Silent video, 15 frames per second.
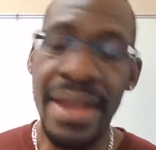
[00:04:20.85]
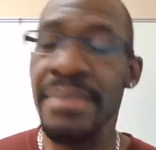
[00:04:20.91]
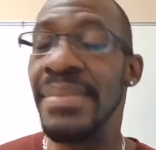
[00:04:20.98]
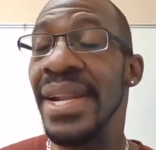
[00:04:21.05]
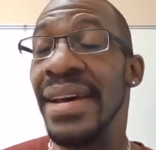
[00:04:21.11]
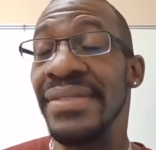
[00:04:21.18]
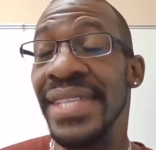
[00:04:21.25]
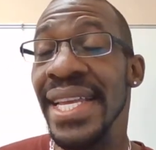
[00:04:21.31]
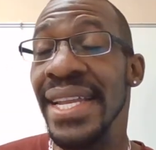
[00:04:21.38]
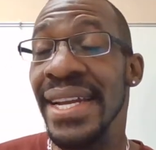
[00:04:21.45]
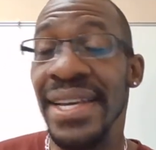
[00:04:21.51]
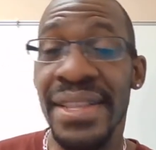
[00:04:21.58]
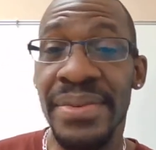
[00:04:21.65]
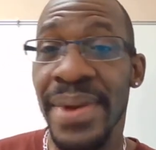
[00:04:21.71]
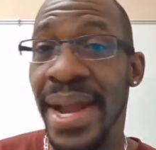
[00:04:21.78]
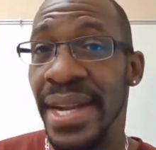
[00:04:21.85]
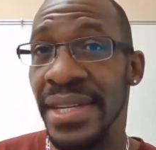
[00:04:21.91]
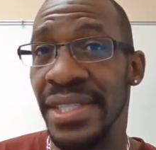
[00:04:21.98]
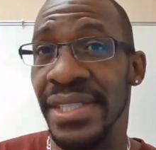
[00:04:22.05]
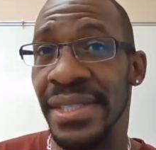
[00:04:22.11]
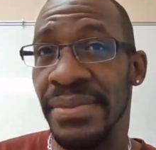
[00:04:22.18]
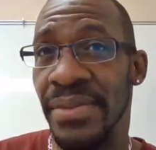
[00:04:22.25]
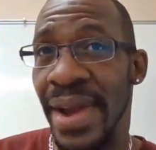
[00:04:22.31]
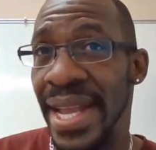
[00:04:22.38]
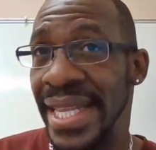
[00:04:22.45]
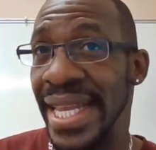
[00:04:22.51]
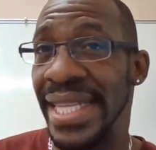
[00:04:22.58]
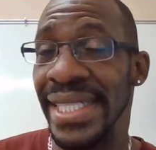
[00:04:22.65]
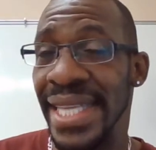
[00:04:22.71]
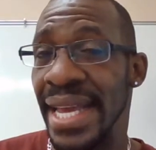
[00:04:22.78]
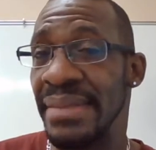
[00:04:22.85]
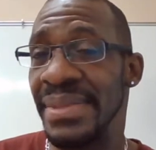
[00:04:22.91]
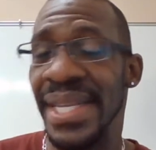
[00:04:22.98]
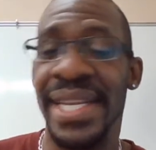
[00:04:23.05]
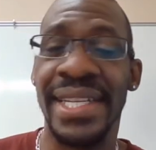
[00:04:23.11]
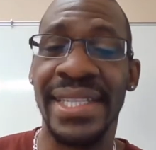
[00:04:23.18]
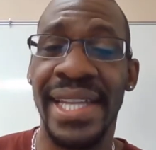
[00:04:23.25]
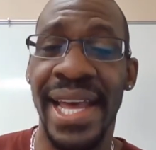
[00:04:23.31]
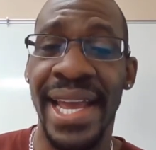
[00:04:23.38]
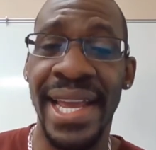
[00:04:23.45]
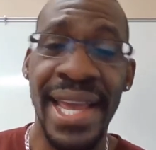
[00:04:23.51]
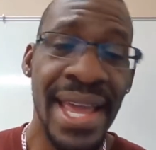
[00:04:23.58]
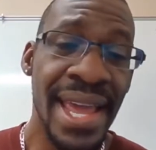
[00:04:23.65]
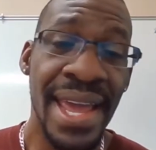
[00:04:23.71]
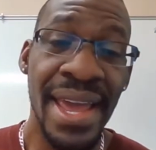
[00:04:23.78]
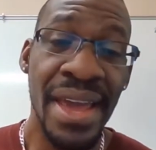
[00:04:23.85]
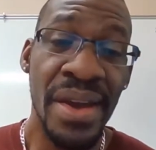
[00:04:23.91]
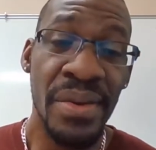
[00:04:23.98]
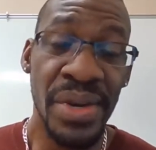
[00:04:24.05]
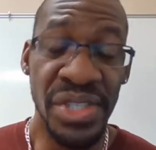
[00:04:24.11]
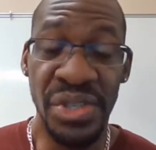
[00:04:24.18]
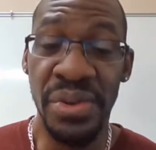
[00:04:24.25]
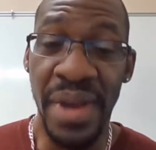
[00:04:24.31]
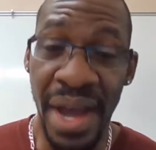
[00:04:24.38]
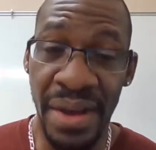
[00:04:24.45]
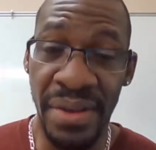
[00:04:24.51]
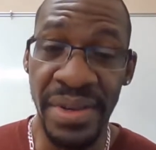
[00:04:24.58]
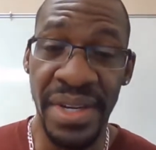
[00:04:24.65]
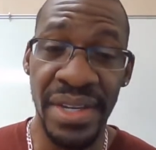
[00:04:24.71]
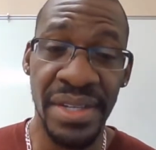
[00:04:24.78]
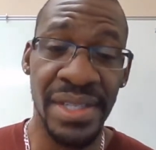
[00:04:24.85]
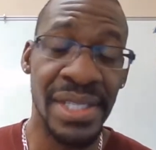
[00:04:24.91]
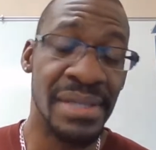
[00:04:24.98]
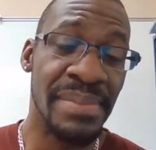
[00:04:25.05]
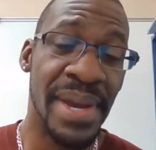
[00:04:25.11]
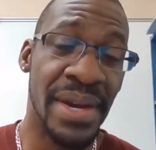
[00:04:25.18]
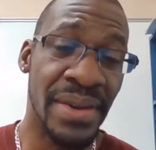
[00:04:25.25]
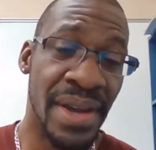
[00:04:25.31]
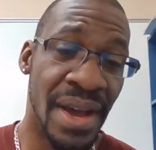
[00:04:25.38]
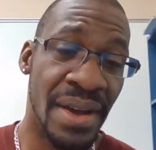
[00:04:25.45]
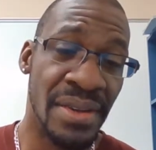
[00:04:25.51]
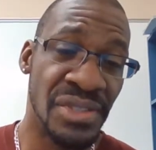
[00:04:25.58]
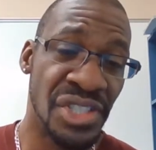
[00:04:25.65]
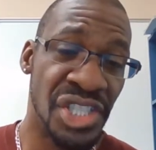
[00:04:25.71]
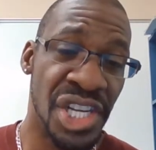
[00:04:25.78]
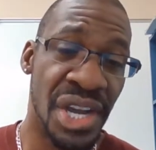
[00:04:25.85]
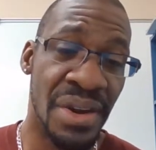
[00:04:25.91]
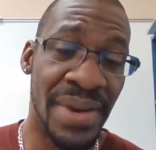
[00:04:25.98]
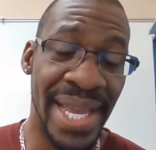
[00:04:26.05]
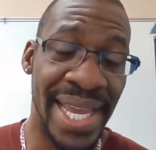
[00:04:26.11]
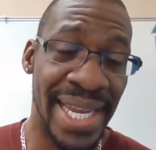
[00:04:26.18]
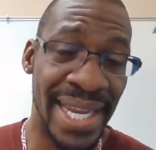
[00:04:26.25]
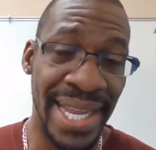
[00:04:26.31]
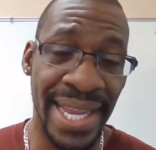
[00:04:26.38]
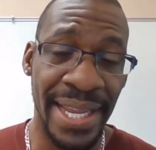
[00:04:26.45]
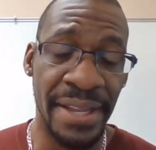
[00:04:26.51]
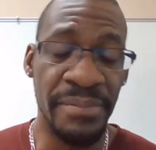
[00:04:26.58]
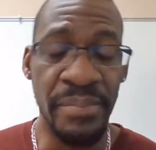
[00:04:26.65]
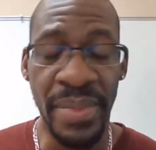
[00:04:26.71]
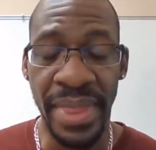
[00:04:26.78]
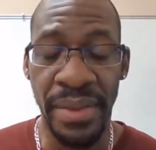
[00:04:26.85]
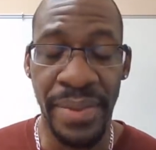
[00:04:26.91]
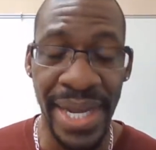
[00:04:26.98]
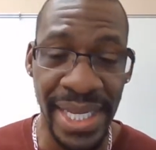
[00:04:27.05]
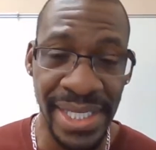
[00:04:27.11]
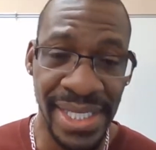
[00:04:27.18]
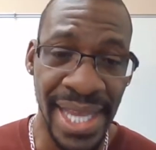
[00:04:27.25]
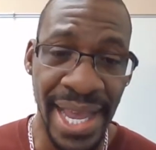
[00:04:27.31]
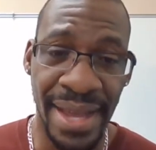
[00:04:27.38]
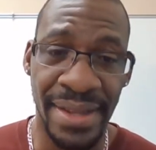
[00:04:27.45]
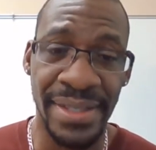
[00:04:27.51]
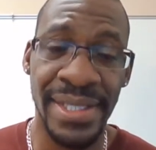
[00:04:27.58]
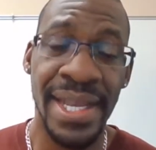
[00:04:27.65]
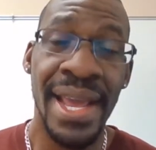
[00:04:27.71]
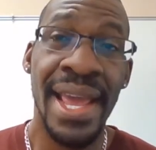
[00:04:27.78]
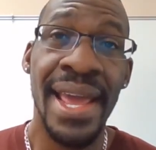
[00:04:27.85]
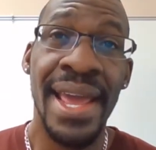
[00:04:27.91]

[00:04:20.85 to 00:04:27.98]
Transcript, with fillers: But I've seen other writers write that same sentence like, what you gonna do then spell gone G O N E, the way it sounds.